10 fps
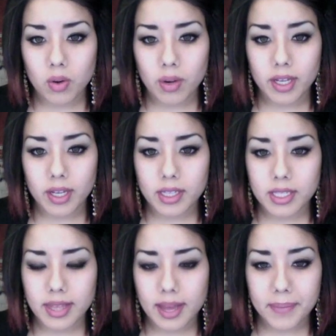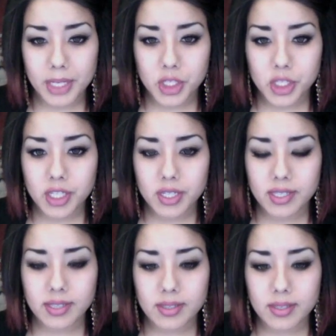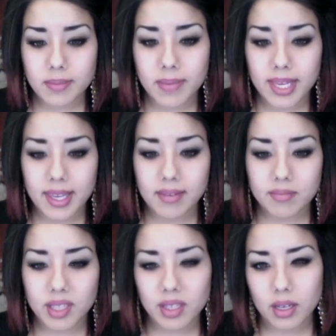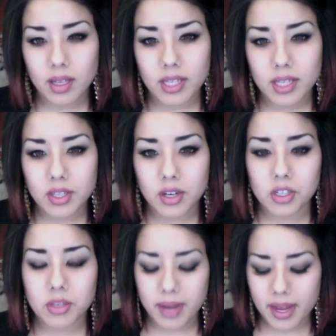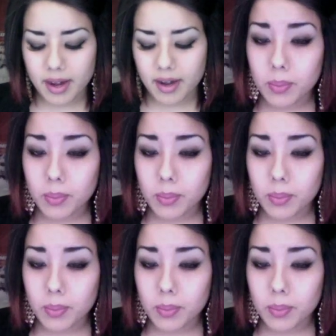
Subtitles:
Oil to that mixture just to make it a little less harsh on my hair.